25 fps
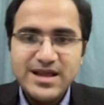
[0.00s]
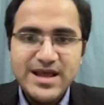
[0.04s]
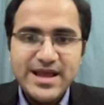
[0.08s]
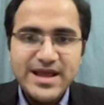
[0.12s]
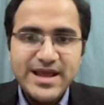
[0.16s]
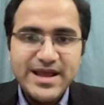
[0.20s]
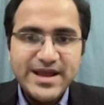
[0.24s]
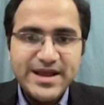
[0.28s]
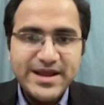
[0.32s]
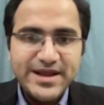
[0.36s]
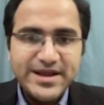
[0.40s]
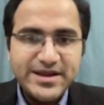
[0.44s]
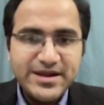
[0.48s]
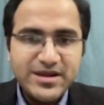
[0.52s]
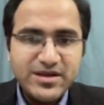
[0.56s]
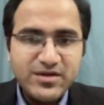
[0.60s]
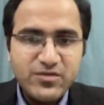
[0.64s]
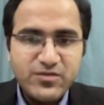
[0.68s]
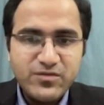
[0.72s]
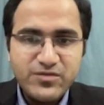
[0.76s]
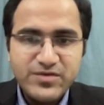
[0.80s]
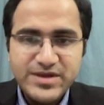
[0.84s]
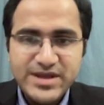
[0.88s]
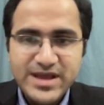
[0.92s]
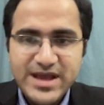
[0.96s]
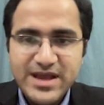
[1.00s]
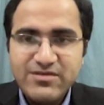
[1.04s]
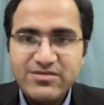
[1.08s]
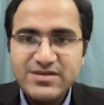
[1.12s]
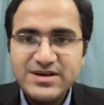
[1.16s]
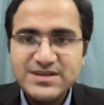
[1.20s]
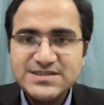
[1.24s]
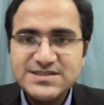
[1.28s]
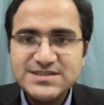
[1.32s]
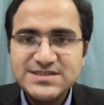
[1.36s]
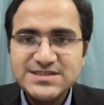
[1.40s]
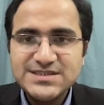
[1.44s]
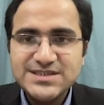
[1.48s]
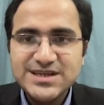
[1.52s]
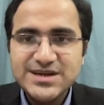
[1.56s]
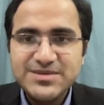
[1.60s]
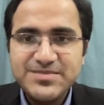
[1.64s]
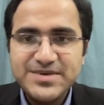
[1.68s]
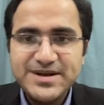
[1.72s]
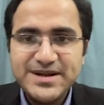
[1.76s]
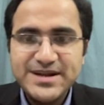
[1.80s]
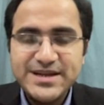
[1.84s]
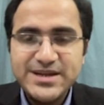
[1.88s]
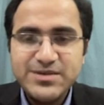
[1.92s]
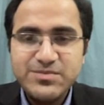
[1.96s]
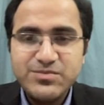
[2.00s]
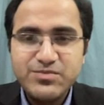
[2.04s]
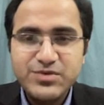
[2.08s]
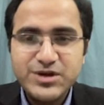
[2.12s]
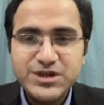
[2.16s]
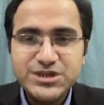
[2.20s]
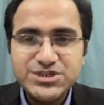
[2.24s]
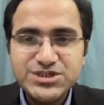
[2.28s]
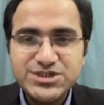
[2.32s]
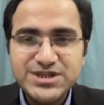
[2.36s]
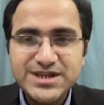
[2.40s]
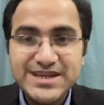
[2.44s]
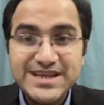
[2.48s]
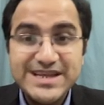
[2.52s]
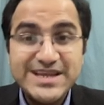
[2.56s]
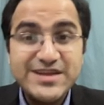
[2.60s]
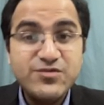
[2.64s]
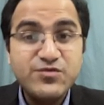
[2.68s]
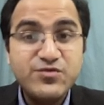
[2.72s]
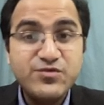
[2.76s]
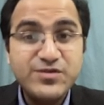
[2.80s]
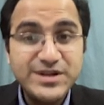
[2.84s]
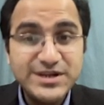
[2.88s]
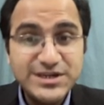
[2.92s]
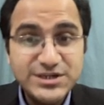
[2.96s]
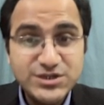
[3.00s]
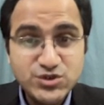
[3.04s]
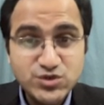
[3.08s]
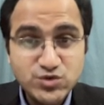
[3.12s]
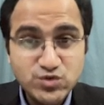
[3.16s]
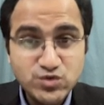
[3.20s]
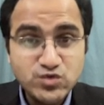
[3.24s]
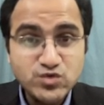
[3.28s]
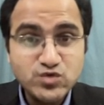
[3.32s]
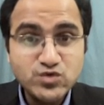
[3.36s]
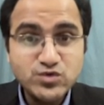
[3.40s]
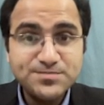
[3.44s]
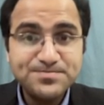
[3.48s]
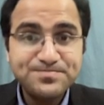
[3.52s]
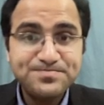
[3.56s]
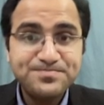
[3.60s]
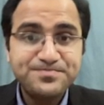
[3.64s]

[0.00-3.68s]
and we have ST segment depression in V2